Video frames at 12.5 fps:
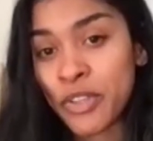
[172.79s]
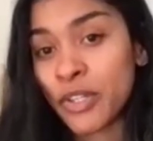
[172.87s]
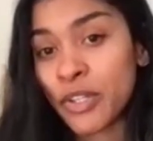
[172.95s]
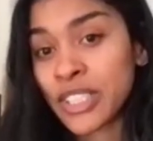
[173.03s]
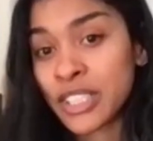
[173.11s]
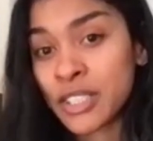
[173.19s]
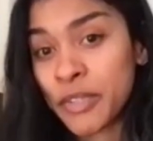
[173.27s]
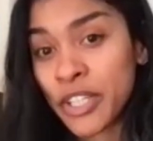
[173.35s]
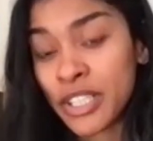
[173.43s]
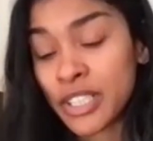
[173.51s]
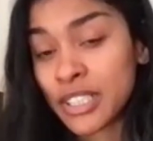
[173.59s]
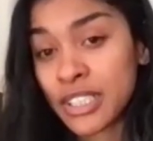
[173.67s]
and those
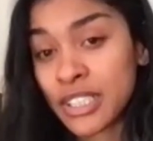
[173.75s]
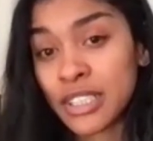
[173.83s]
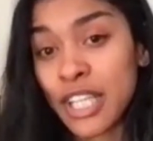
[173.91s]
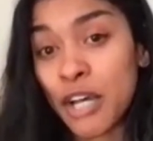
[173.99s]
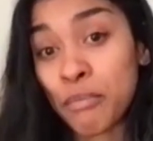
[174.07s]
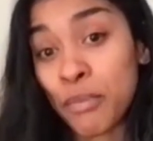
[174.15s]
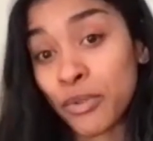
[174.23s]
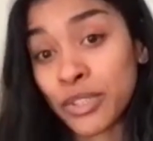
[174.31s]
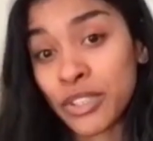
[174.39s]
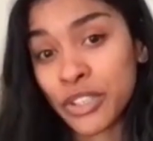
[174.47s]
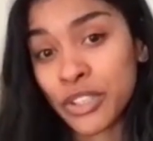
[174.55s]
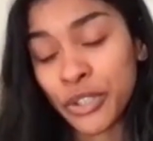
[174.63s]
experiences that
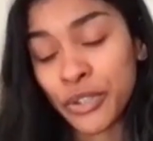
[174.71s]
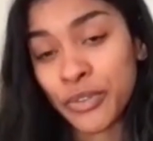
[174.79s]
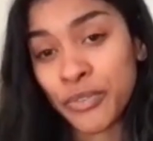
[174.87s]
molded you.